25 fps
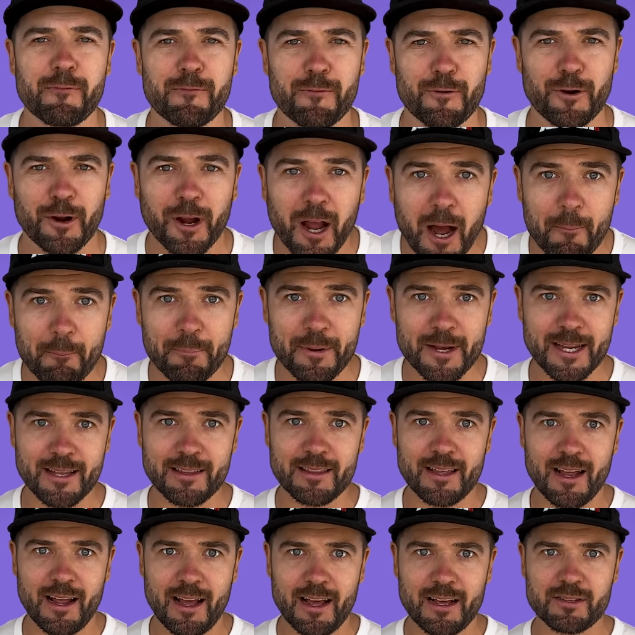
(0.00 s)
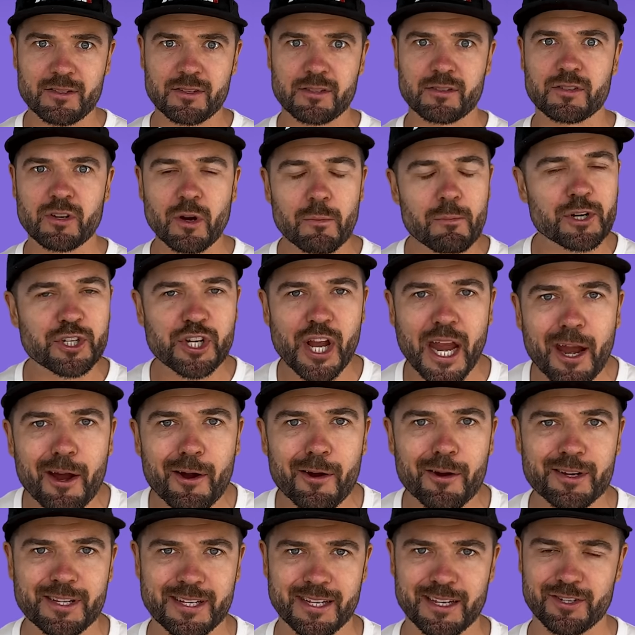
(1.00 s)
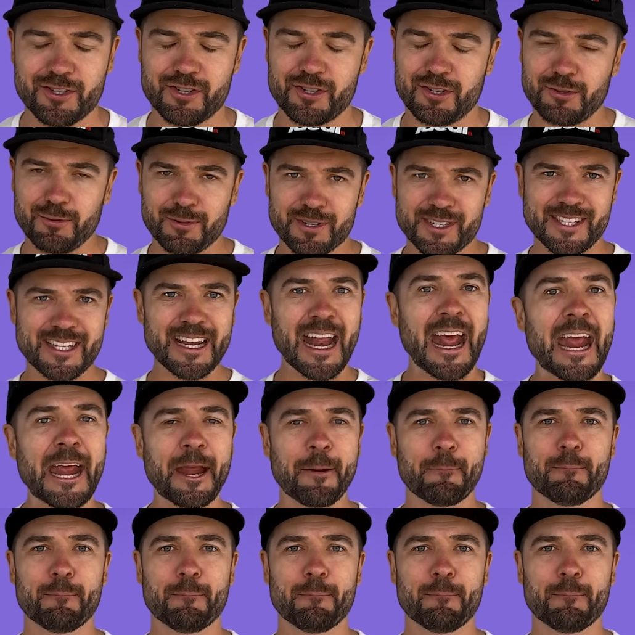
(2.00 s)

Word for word: a company that has so much heritage to its name.